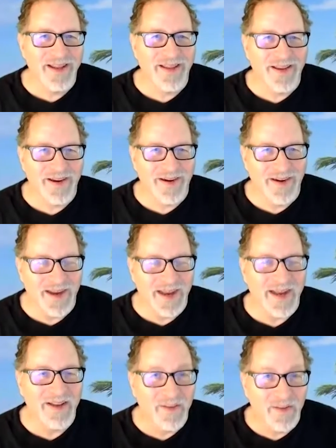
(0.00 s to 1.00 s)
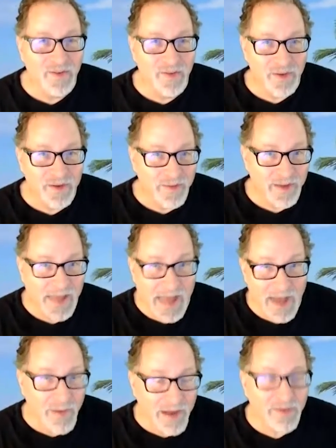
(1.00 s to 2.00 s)
their hands is, is how
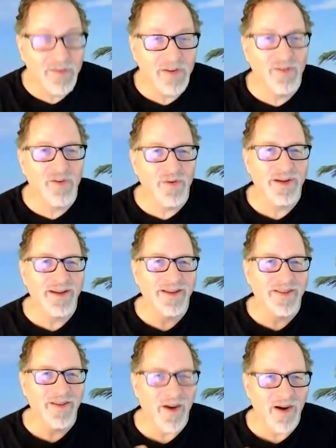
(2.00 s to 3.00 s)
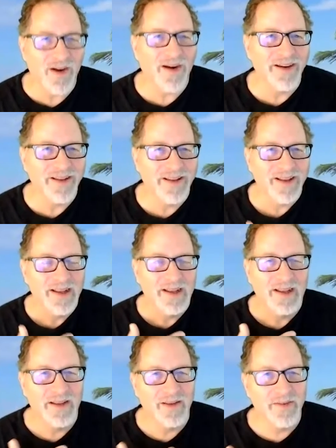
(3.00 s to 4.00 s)
you actually do it, and the heart
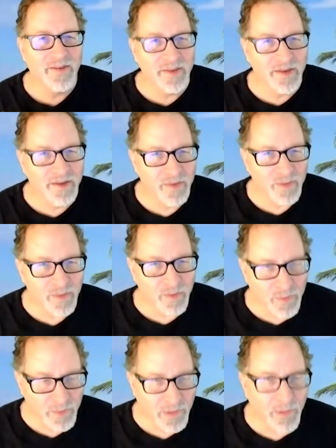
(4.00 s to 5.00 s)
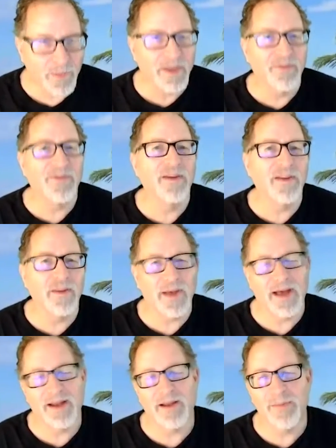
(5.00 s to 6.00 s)
is, is what they feel
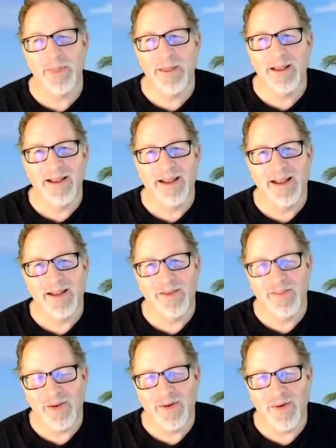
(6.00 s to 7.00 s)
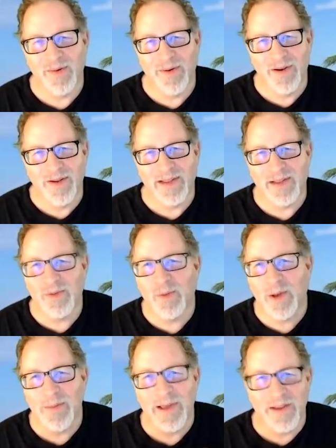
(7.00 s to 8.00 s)
about it. And so that's
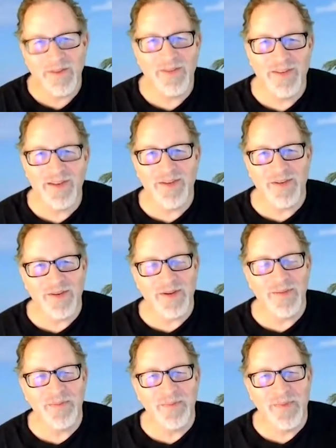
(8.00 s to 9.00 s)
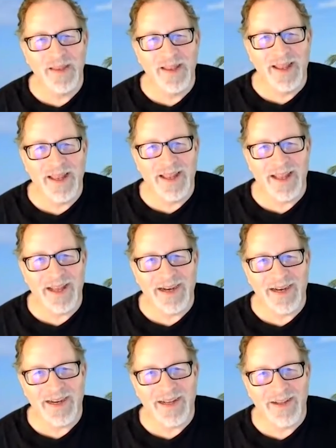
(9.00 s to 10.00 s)
why managers didn't do it,
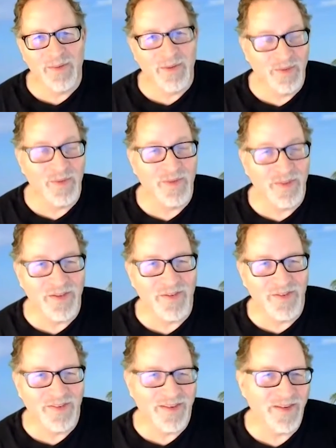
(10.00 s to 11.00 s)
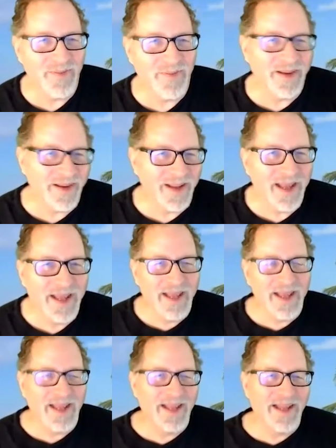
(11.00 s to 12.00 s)
uh, which was interesting to me.
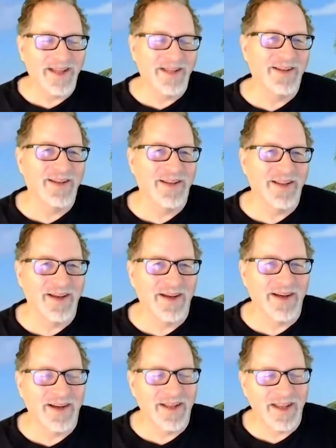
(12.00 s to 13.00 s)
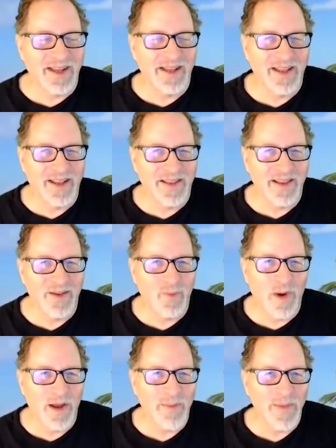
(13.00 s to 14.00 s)
And, uh, and, and then
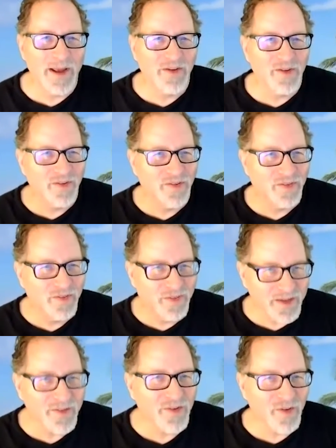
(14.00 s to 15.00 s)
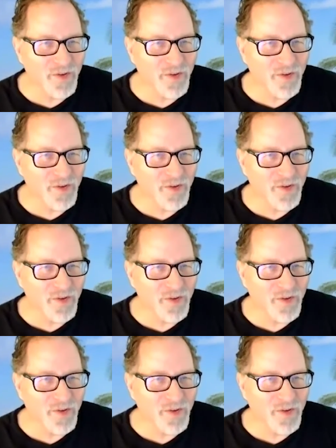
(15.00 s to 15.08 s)
why managers did do